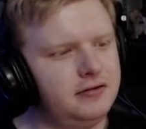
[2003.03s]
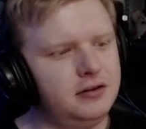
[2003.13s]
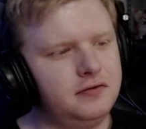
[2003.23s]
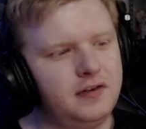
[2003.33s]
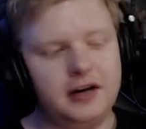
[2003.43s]
it
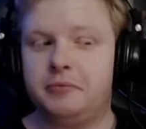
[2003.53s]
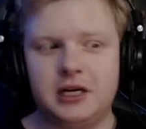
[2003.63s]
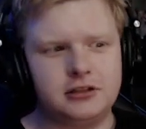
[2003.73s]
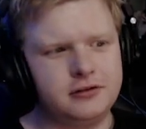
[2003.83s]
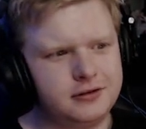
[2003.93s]
very
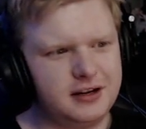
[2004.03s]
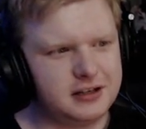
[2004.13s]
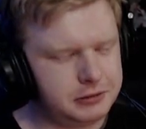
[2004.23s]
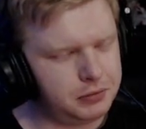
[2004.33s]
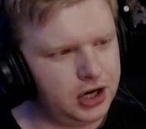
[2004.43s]
much looks like
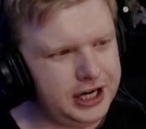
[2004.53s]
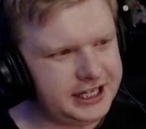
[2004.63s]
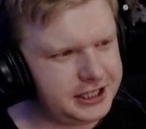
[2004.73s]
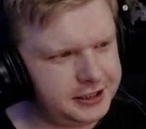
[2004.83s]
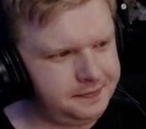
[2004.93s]
spikes.